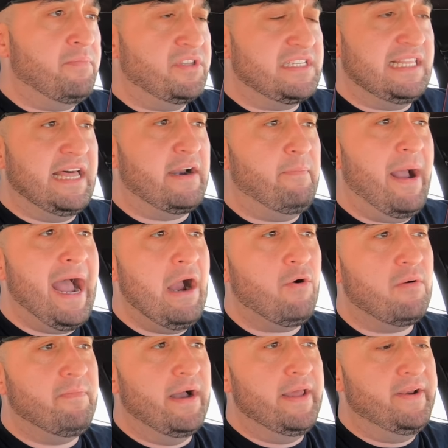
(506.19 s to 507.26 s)
puts a lot of
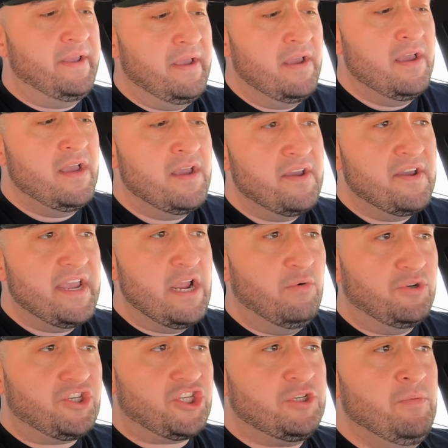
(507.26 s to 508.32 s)
power, but it
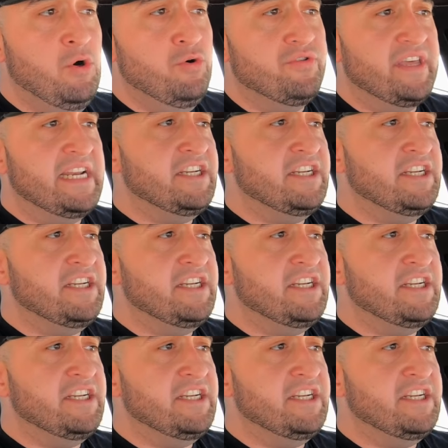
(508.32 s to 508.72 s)
was smooth.